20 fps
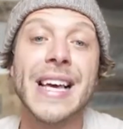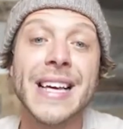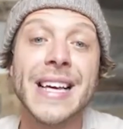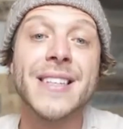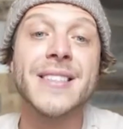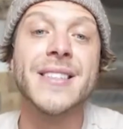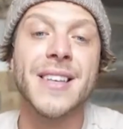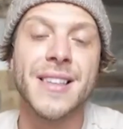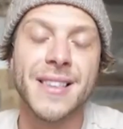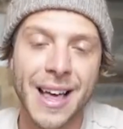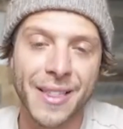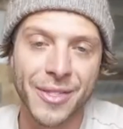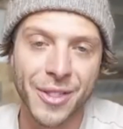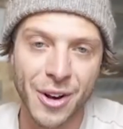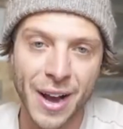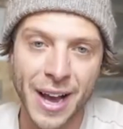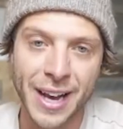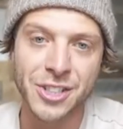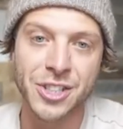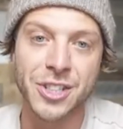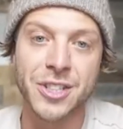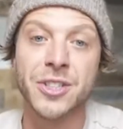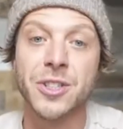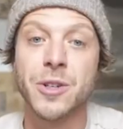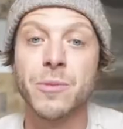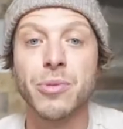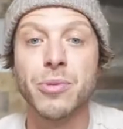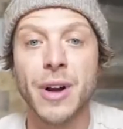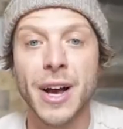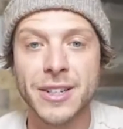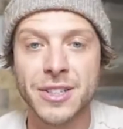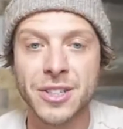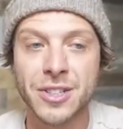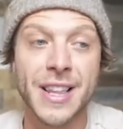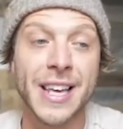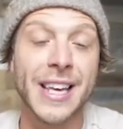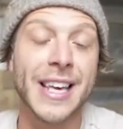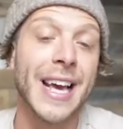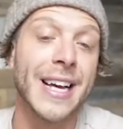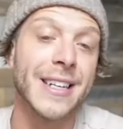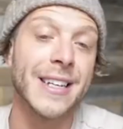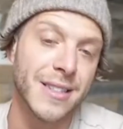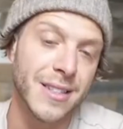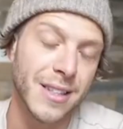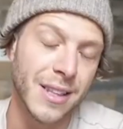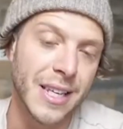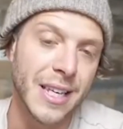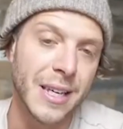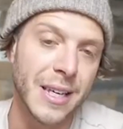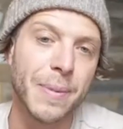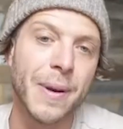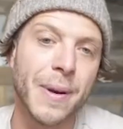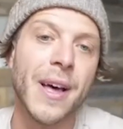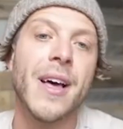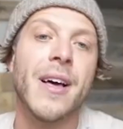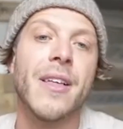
is it that they're anxious, depressed, they can't sleep,